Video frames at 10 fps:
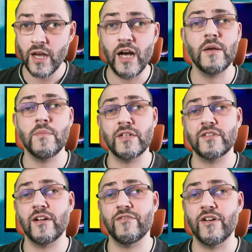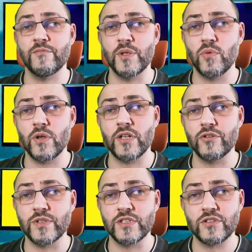I myself have been
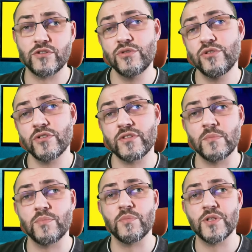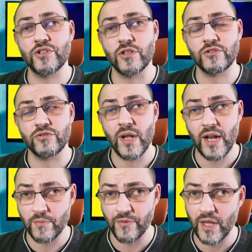working with studios and publishers to
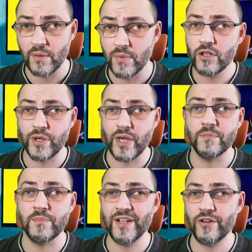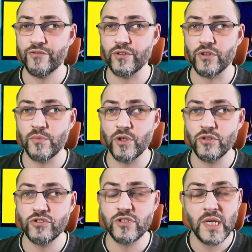help them create better photo
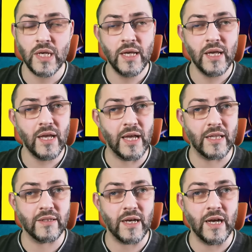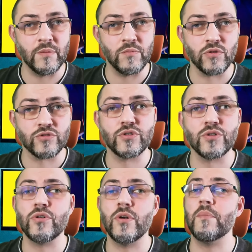modes and I'm also
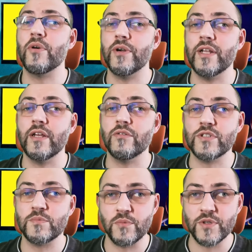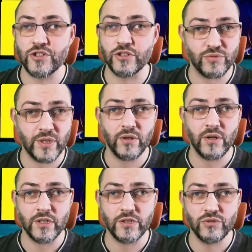collaborating with publishers
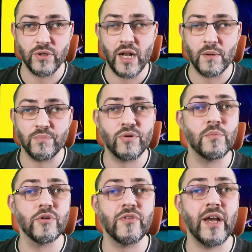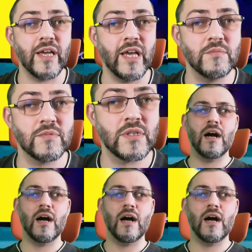regularly to help promote their games.